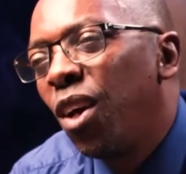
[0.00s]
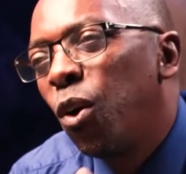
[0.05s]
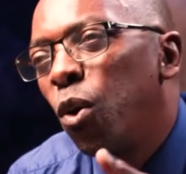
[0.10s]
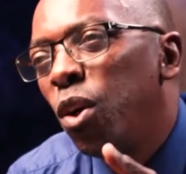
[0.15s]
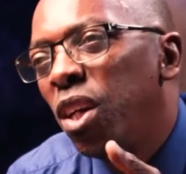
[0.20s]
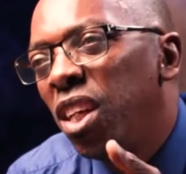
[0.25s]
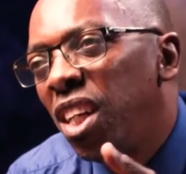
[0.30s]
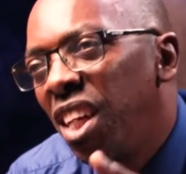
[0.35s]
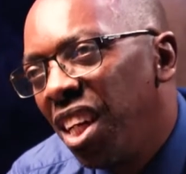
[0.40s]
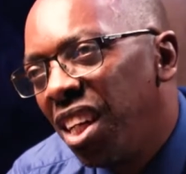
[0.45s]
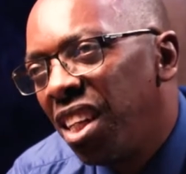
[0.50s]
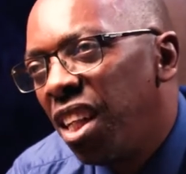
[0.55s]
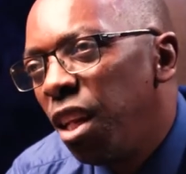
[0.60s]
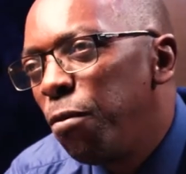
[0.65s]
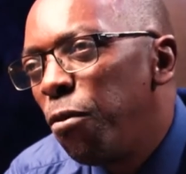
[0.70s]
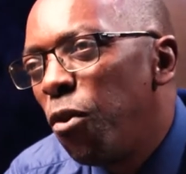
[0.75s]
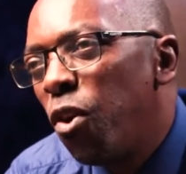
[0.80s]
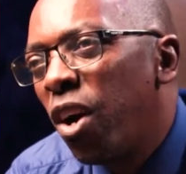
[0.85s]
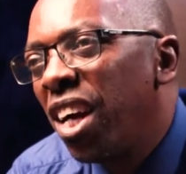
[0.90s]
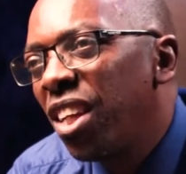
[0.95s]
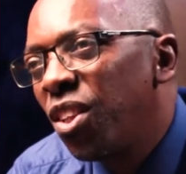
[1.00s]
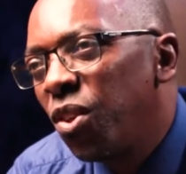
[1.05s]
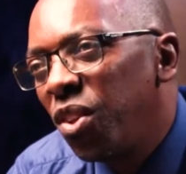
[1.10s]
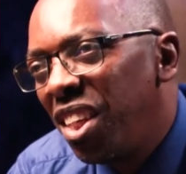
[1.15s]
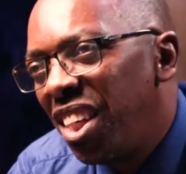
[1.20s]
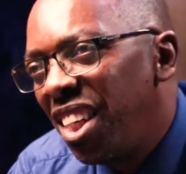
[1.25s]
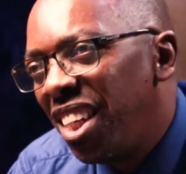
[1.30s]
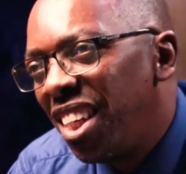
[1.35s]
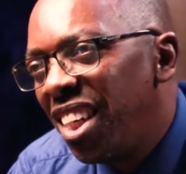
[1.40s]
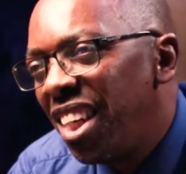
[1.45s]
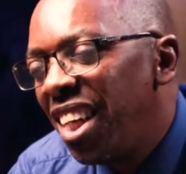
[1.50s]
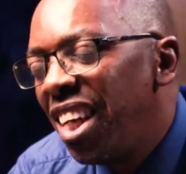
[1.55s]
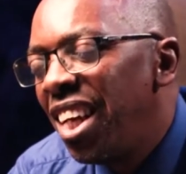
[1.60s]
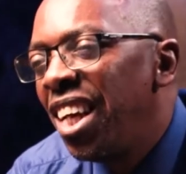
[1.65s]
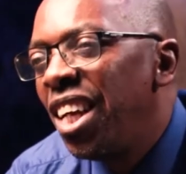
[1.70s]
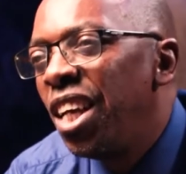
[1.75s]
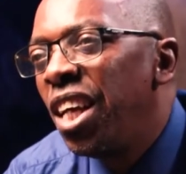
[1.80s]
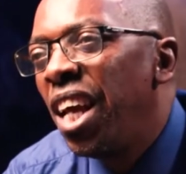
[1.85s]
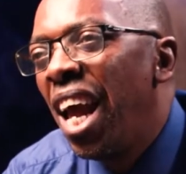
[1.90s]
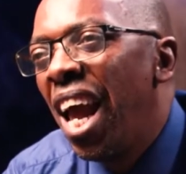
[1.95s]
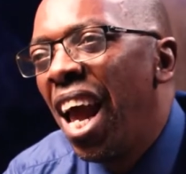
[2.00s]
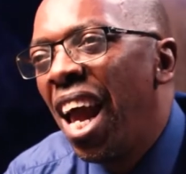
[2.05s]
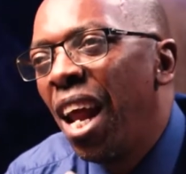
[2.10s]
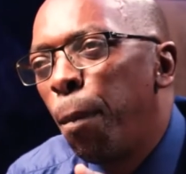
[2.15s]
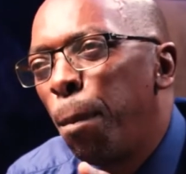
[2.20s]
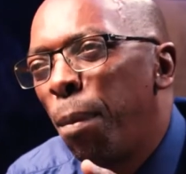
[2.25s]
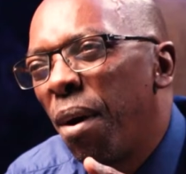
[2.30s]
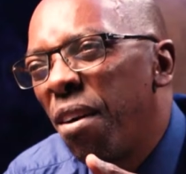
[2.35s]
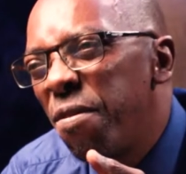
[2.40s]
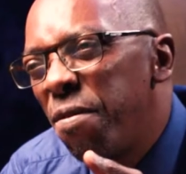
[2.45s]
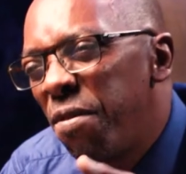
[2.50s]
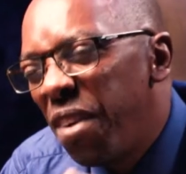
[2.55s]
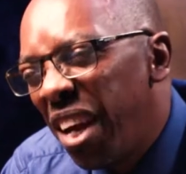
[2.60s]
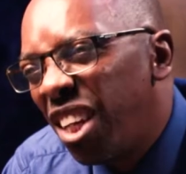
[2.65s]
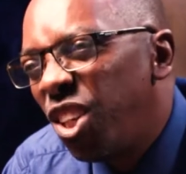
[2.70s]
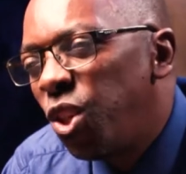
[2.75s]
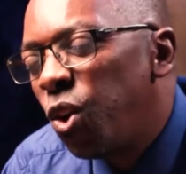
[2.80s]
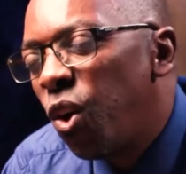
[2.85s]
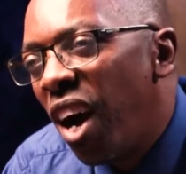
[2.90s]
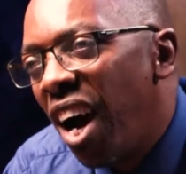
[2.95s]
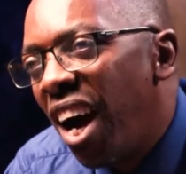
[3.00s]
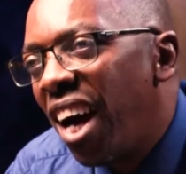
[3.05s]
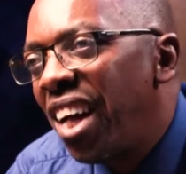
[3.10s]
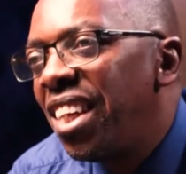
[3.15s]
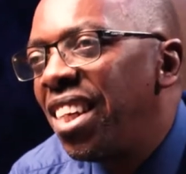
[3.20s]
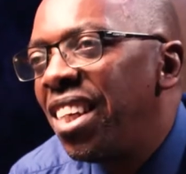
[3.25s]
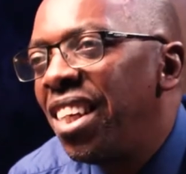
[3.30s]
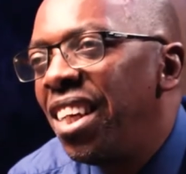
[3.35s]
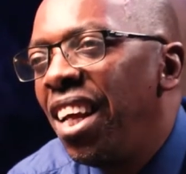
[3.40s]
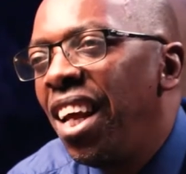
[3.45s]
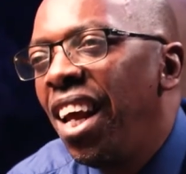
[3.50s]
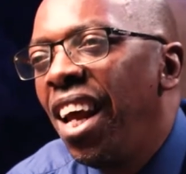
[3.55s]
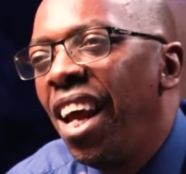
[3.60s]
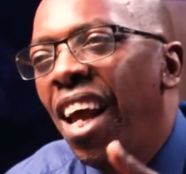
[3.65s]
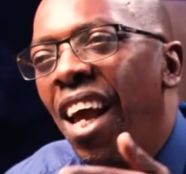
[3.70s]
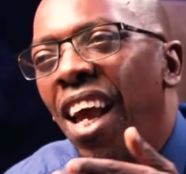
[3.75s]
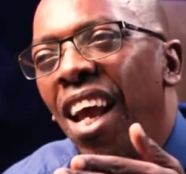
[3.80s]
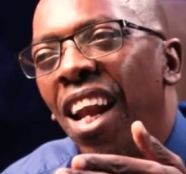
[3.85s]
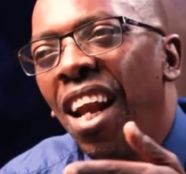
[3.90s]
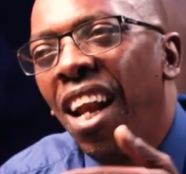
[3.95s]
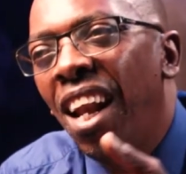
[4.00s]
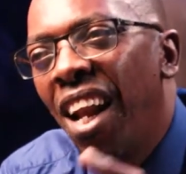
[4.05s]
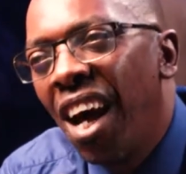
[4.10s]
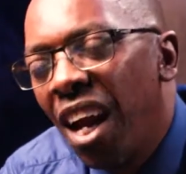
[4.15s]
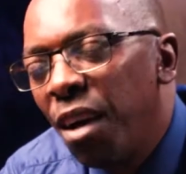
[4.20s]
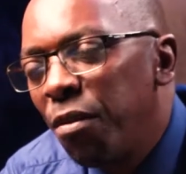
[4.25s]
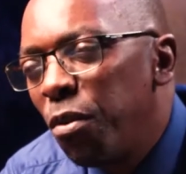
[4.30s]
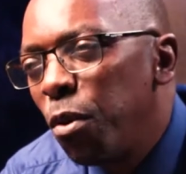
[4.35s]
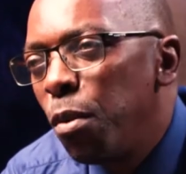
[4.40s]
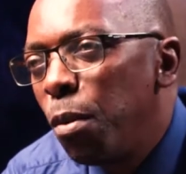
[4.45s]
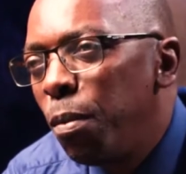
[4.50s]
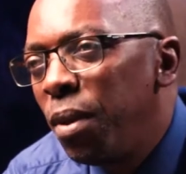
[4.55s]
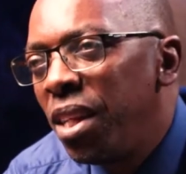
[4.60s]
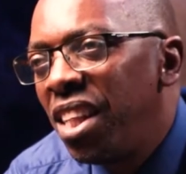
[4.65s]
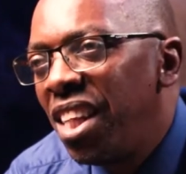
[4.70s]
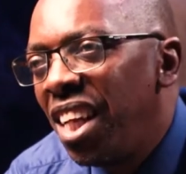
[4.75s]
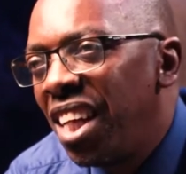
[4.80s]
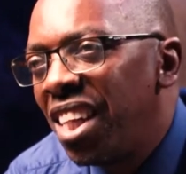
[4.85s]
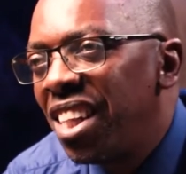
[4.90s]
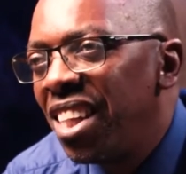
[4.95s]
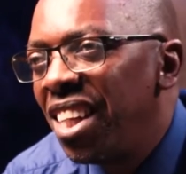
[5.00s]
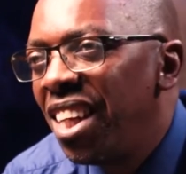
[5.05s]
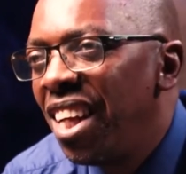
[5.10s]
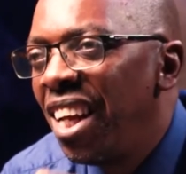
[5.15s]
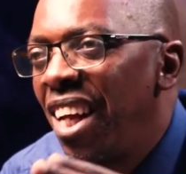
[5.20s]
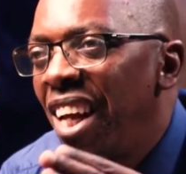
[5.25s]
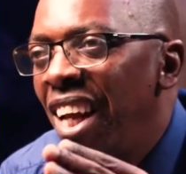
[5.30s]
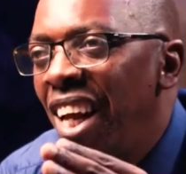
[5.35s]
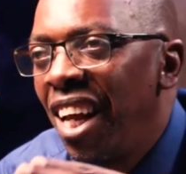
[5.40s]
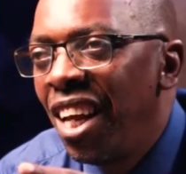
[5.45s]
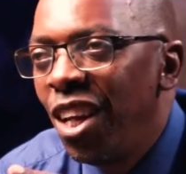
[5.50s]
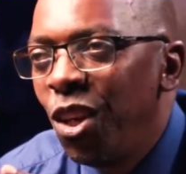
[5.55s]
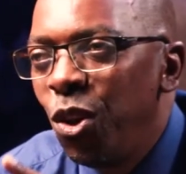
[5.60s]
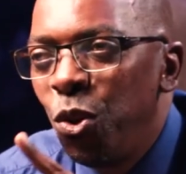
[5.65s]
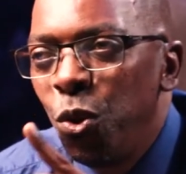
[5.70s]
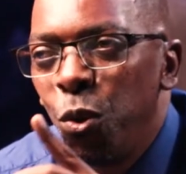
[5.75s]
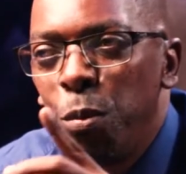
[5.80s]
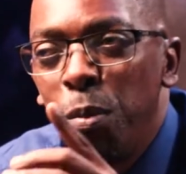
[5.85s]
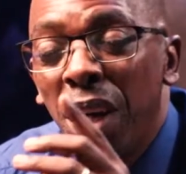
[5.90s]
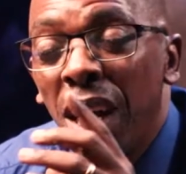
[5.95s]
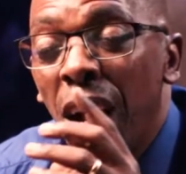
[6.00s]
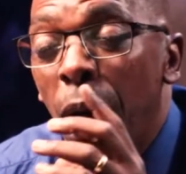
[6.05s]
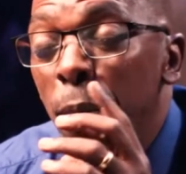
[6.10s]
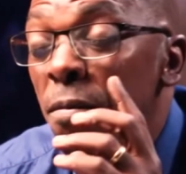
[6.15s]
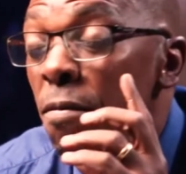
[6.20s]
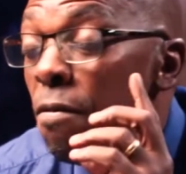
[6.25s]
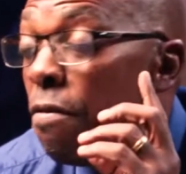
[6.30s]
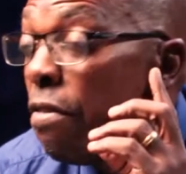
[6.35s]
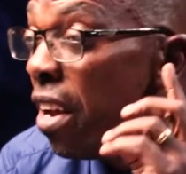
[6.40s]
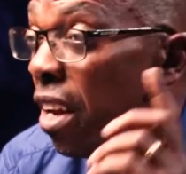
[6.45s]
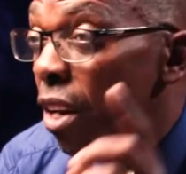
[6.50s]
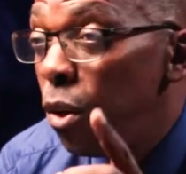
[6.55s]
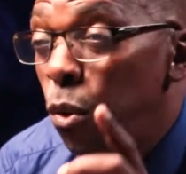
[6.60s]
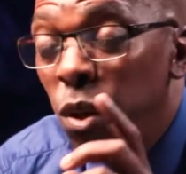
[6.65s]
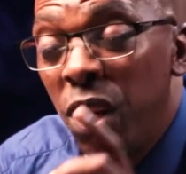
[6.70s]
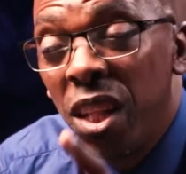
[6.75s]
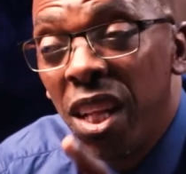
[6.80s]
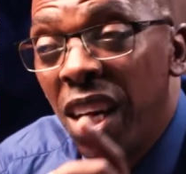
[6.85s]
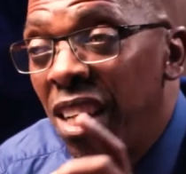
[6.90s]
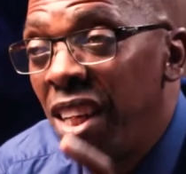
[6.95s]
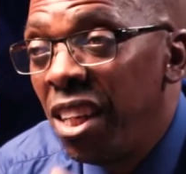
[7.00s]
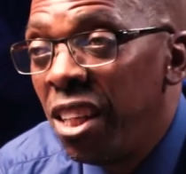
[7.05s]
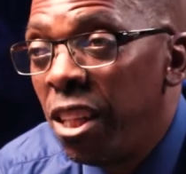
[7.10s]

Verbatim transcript: and continuously focus on it and perfect your art and learn from your mistakes, you become very good in that